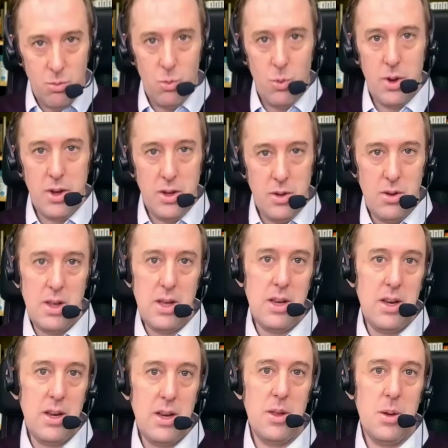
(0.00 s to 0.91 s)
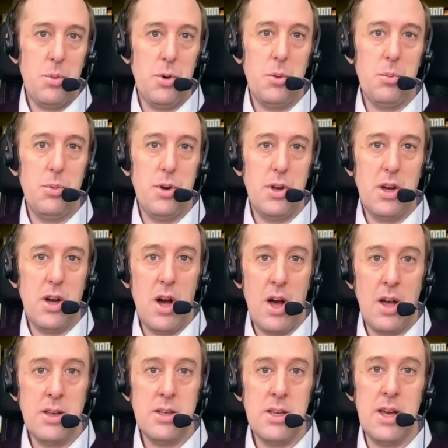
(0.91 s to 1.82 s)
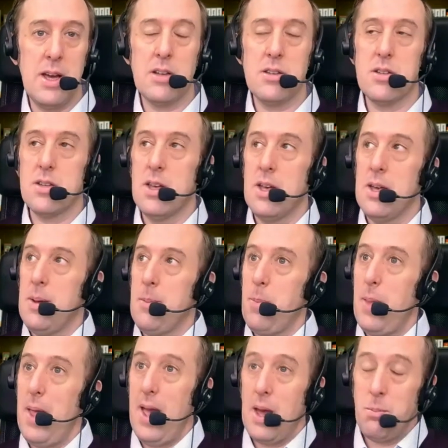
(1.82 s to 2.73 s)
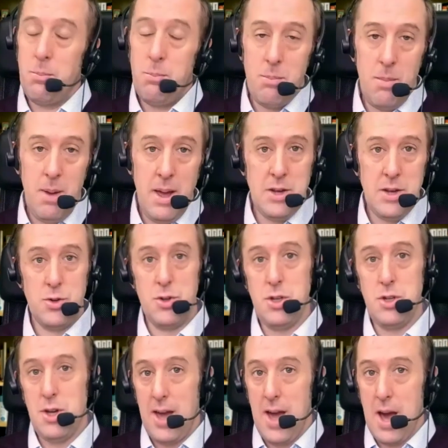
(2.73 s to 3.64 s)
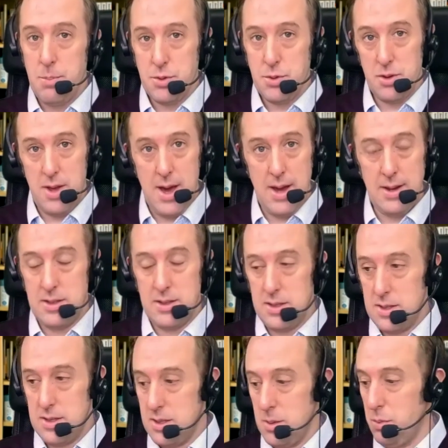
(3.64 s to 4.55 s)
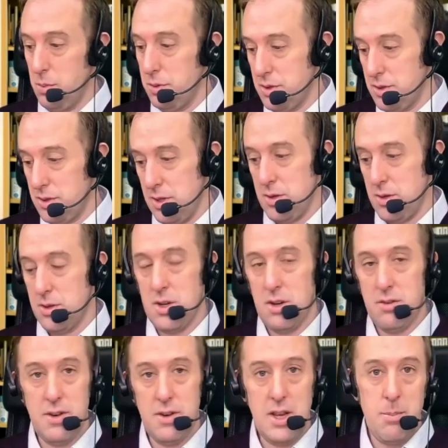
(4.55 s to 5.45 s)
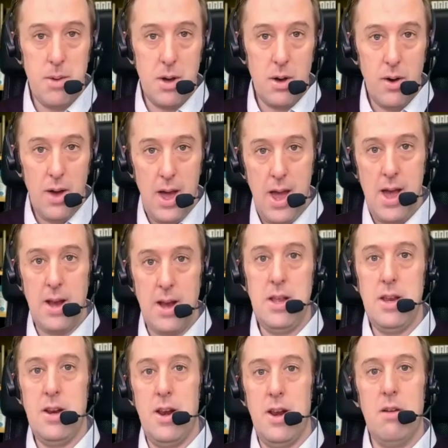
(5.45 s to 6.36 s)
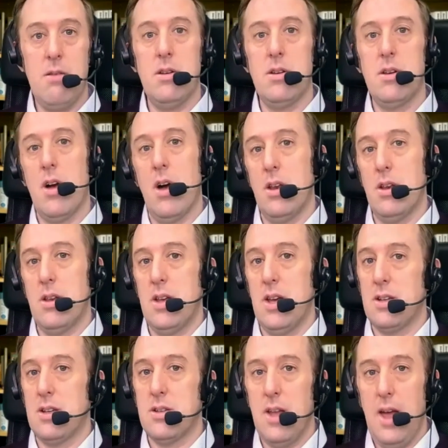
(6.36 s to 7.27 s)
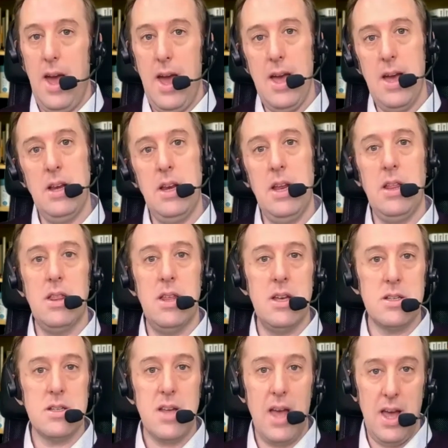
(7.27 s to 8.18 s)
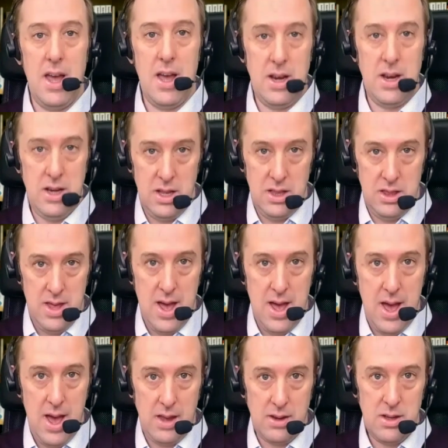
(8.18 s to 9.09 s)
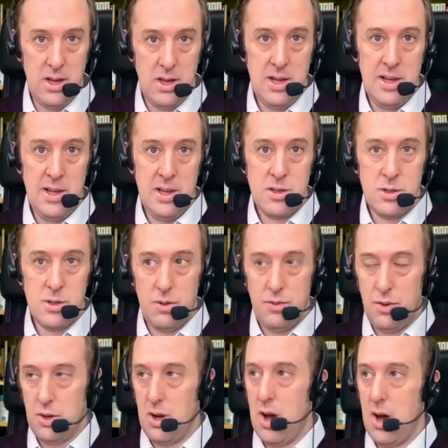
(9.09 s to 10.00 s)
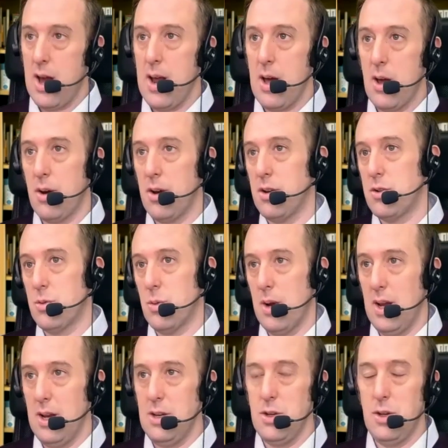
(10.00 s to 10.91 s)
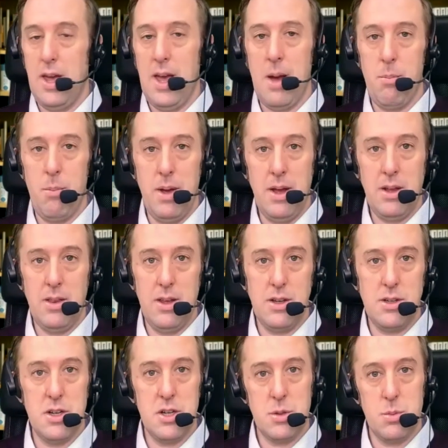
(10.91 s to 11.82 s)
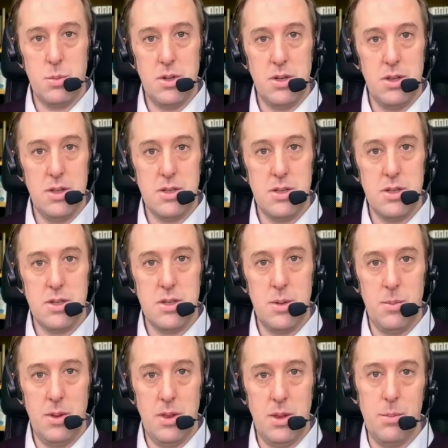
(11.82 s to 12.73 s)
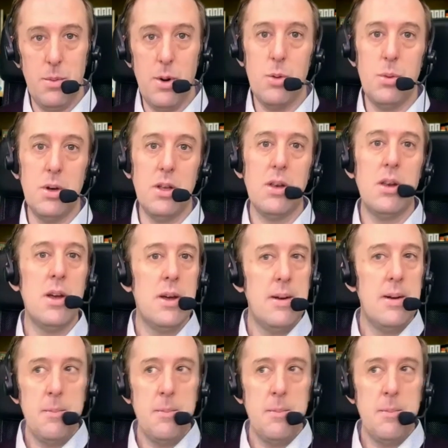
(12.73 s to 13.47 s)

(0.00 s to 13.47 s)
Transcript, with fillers: what you need in the appropriate context. And make sure you capture that. It's as simple as send yourself an email, hey, I need an errand context. Hey, I need this. Hey, I need that. So if you're caught out on a train, you can't make the adjustment to the system in the moment.